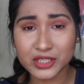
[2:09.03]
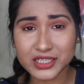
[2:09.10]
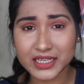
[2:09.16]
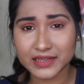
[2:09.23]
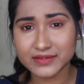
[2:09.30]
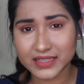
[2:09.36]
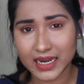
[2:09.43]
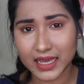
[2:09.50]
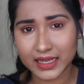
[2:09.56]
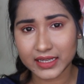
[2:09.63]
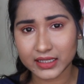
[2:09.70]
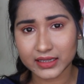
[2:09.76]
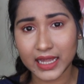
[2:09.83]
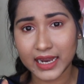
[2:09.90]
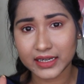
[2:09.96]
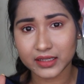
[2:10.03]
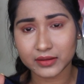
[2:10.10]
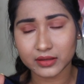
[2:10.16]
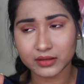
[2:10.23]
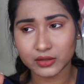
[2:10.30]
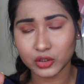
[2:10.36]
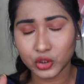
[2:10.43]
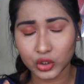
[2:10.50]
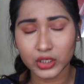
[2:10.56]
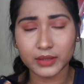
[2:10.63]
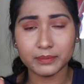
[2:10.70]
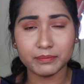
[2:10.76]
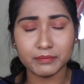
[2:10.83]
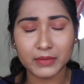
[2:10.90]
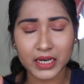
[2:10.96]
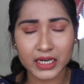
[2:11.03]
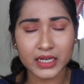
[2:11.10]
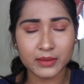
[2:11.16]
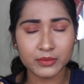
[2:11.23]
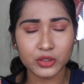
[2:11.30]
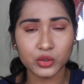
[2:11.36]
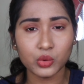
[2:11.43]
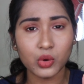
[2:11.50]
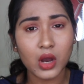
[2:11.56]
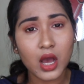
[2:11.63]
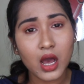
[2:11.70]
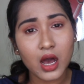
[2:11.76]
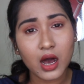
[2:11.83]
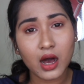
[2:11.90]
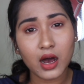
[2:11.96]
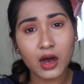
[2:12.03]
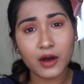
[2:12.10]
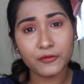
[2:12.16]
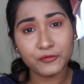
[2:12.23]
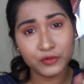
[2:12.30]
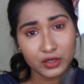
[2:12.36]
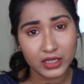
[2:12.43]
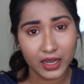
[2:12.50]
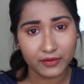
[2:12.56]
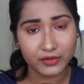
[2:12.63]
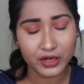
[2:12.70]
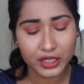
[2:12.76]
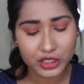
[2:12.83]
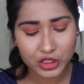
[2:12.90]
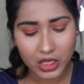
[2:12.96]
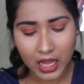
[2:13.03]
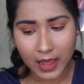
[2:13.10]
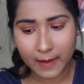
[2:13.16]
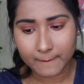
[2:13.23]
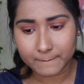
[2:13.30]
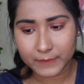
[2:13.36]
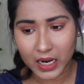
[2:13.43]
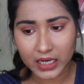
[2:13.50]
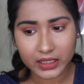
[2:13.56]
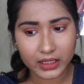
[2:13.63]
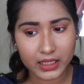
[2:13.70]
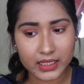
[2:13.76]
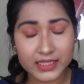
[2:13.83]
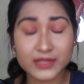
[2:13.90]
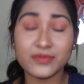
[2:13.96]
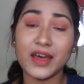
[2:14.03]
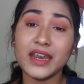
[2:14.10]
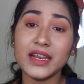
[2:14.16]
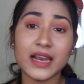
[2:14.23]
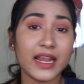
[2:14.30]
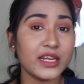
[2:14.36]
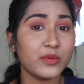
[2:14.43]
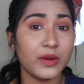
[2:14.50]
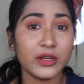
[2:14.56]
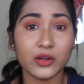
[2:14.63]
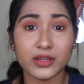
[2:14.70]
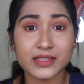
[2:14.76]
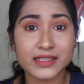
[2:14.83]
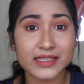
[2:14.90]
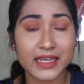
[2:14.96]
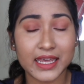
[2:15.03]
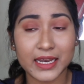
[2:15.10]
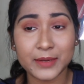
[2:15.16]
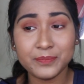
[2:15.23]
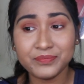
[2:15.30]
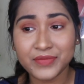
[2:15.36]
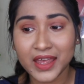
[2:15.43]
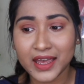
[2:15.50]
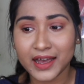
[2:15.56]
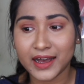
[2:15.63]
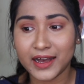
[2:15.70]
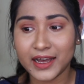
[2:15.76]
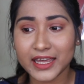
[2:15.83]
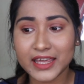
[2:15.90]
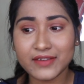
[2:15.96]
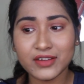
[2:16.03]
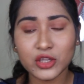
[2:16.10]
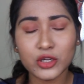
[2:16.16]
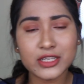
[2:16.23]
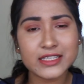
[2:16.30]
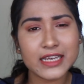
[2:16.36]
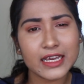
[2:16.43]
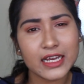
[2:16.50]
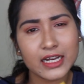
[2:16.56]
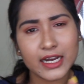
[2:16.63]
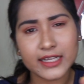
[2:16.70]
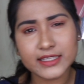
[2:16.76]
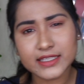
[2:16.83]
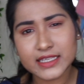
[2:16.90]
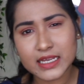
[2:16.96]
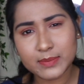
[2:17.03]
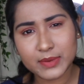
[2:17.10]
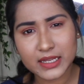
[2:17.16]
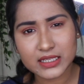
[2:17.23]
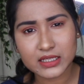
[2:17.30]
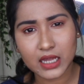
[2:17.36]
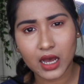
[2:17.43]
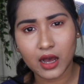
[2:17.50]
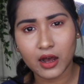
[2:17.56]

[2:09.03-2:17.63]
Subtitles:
gives like that good medium to full coverage, but it's very lightweight on skin. Even though it's like a Conceal Plus